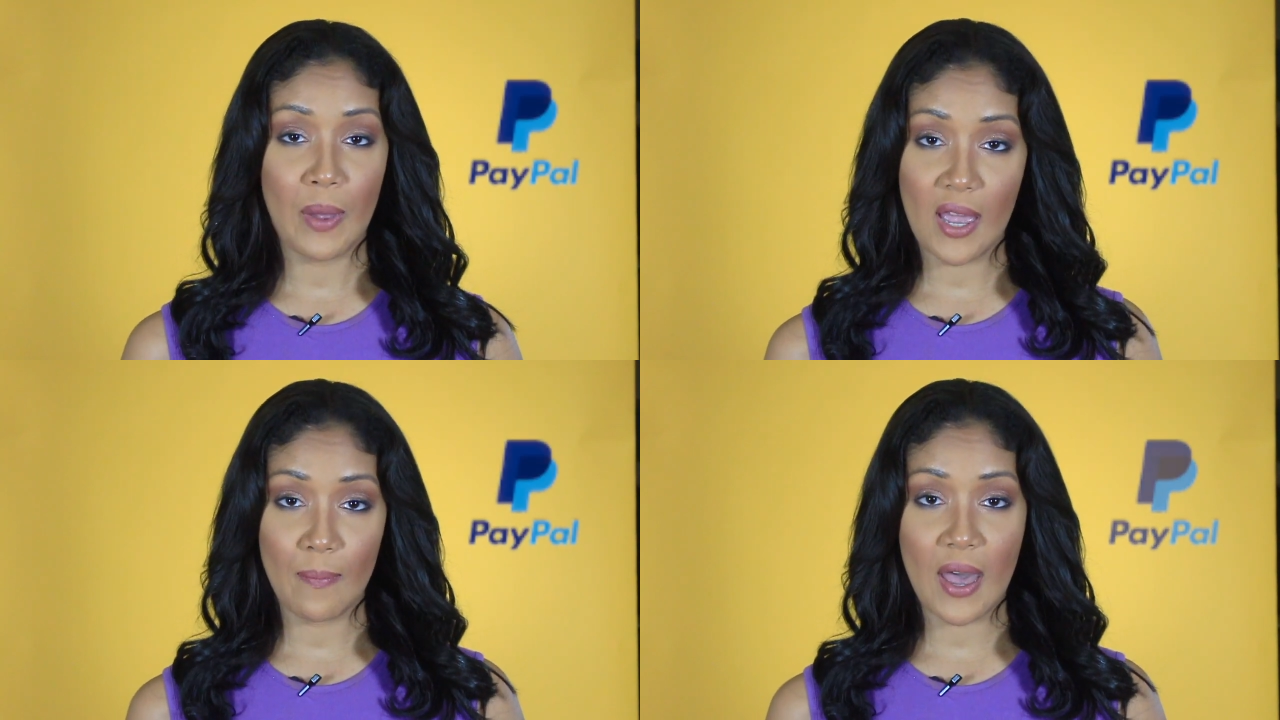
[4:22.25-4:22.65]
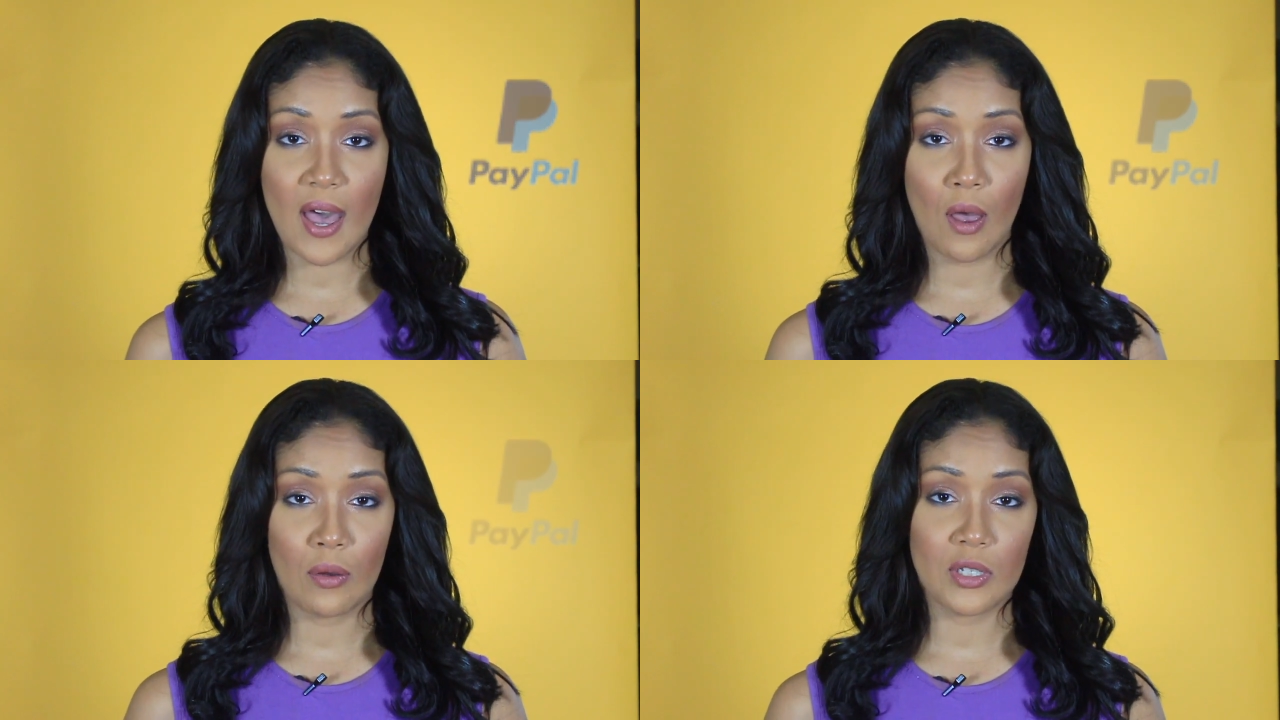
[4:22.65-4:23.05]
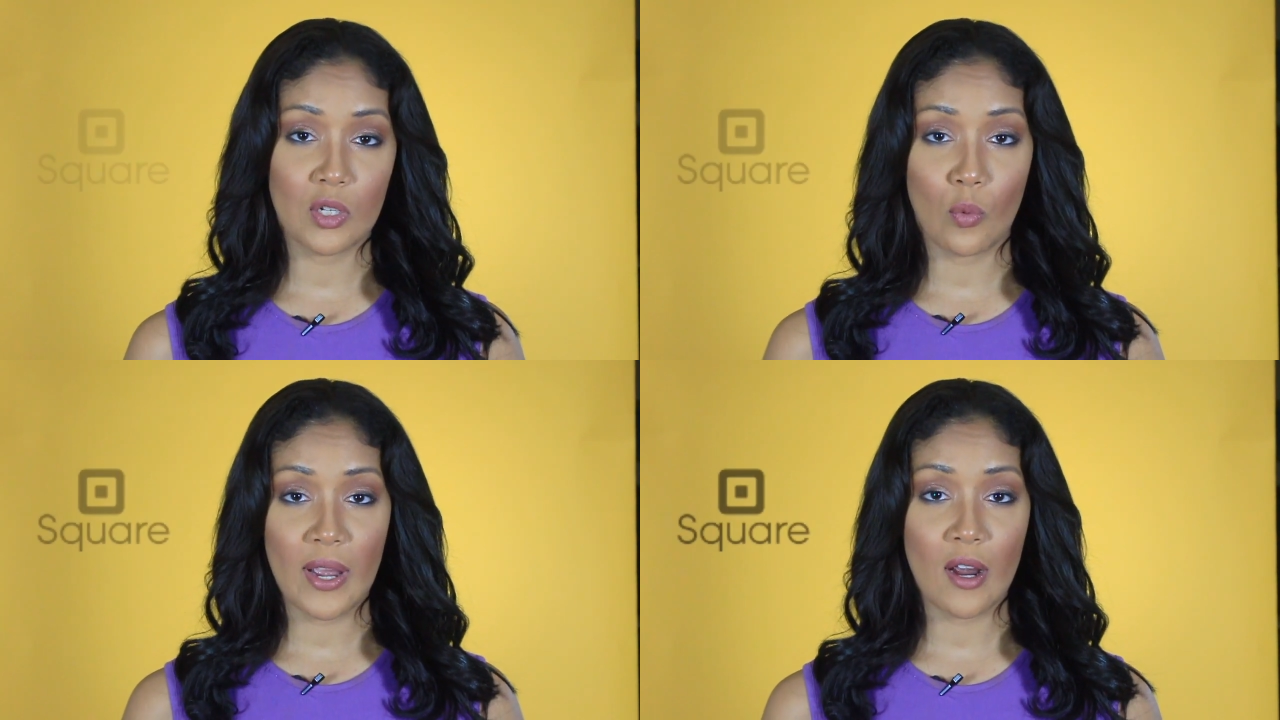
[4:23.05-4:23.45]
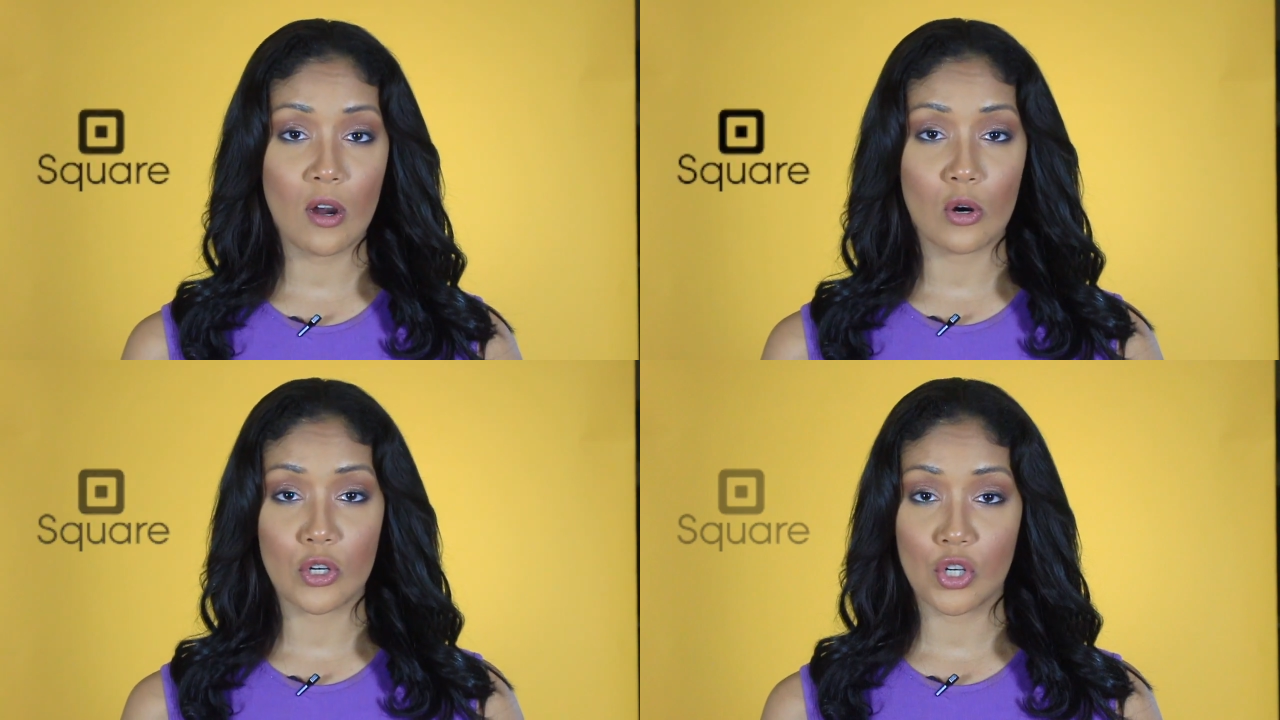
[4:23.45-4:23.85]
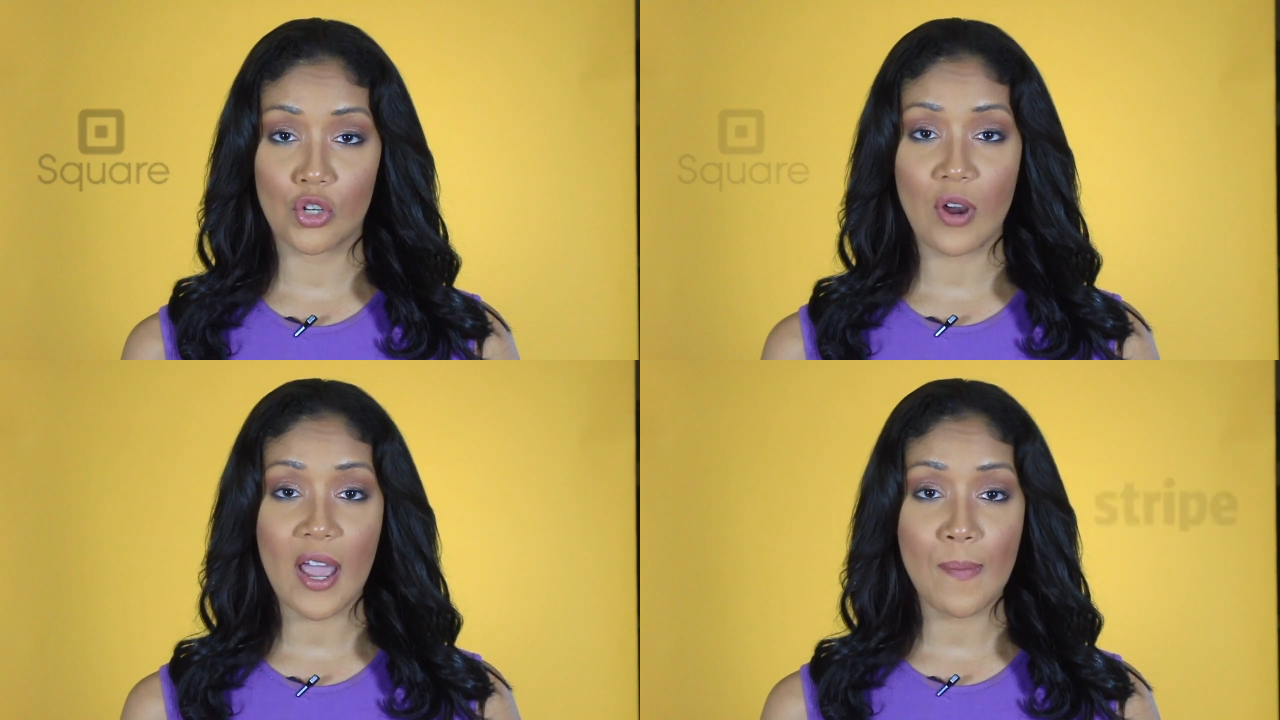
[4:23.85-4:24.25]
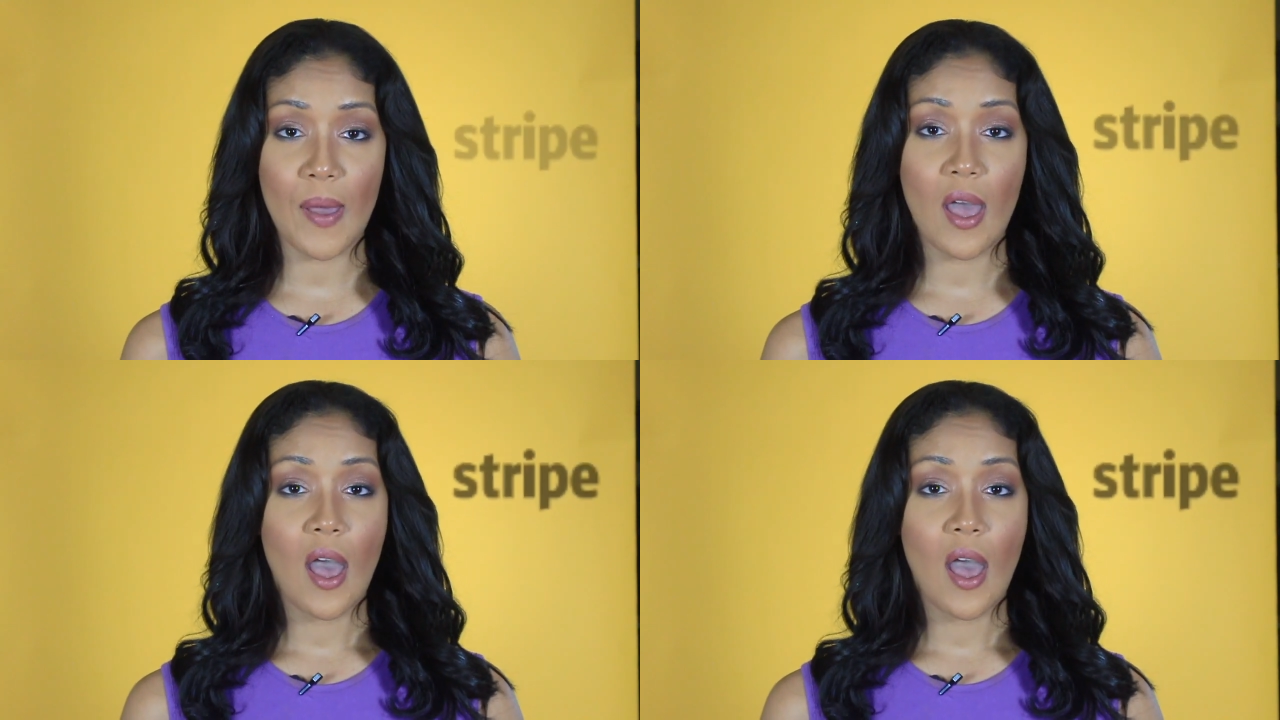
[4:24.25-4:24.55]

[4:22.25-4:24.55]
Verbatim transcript: PayPal, Square, or Stripe.